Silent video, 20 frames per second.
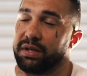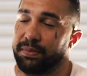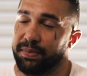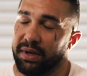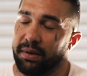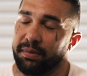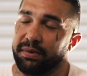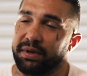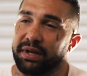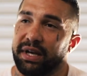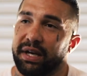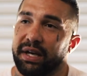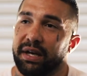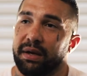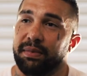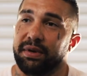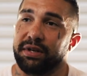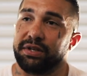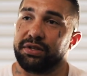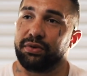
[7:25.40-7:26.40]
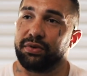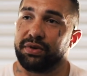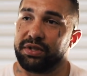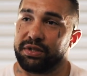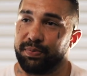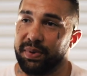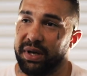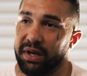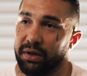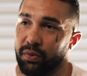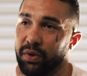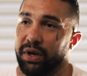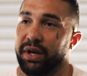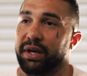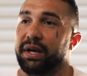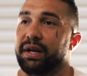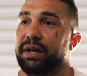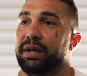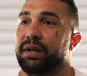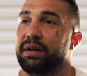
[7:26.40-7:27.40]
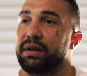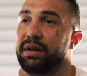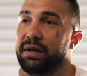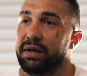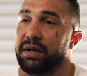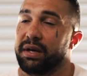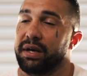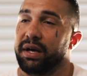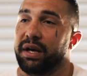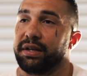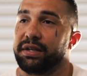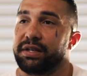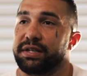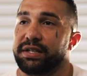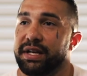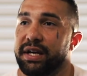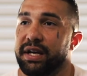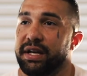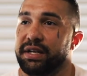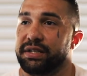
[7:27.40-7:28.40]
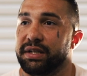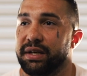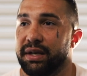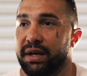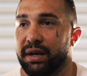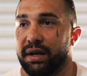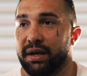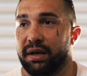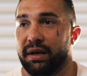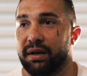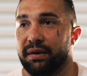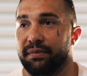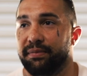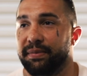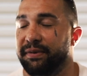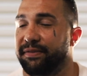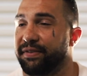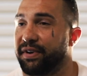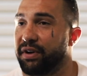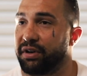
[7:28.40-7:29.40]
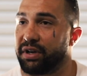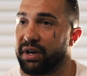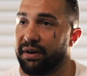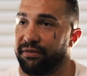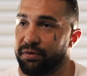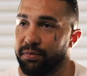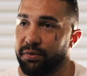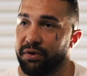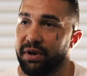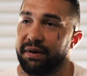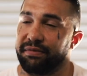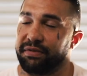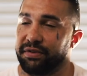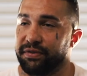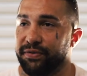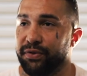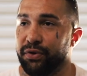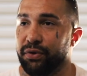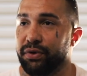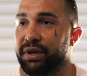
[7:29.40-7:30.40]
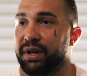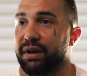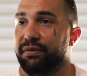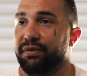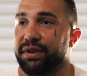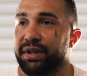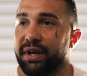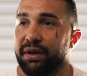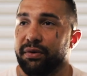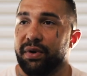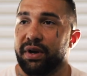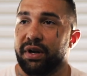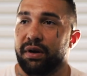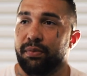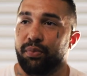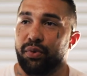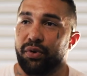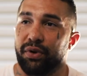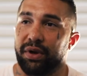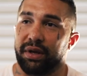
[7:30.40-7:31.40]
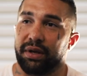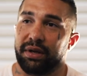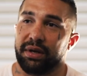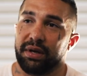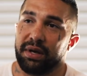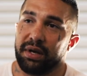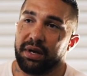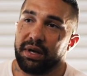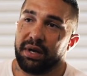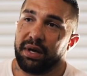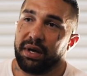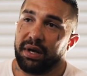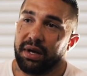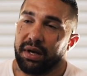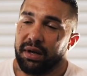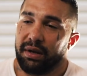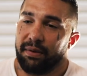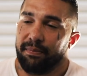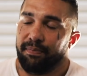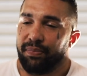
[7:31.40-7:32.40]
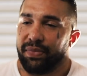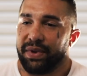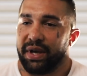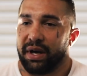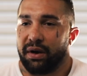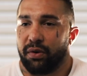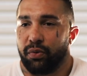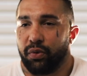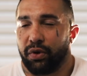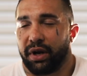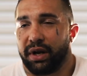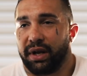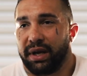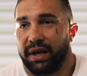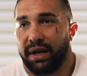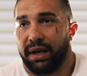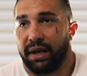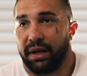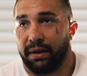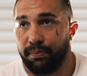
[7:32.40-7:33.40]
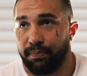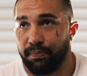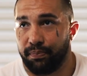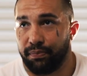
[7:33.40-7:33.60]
be able to get him into his peak week and hit the stage and be very comfortable, have his food and everything right on point. Now we're going to hit